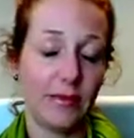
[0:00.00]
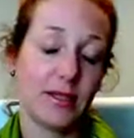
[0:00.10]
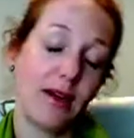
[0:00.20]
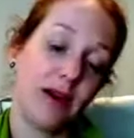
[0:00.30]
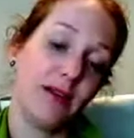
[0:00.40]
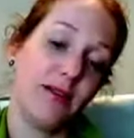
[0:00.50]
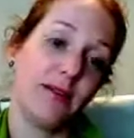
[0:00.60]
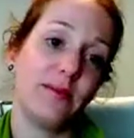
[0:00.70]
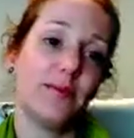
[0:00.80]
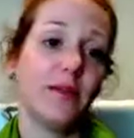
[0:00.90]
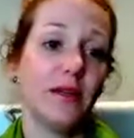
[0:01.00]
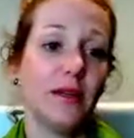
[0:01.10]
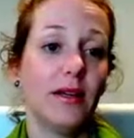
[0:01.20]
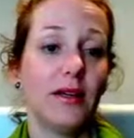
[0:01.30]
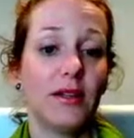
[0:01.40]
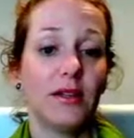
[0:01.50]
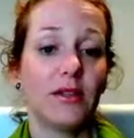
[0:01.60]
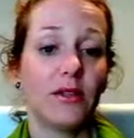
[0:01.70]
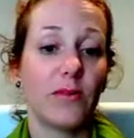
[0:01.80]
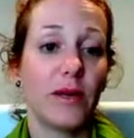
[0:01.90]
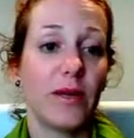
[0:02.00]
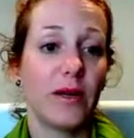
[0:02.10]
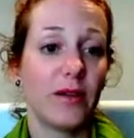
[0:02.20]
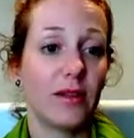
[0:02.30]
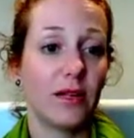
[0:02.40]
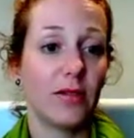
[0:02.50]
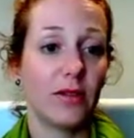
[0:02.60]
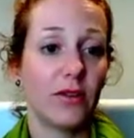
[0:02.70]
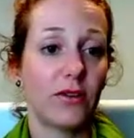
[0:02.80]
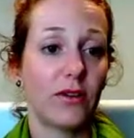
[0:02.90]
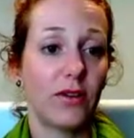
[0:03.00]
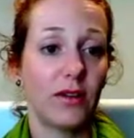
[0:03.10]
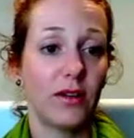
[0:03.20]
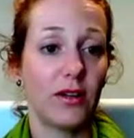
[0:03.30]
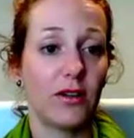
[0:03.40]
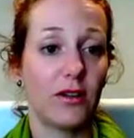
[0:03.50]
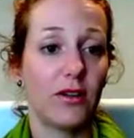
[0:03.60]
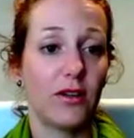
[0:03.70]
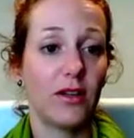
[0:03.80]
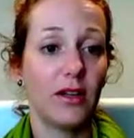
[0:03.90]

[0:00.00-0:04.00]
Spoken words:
tired. So maybe you can think of this kitten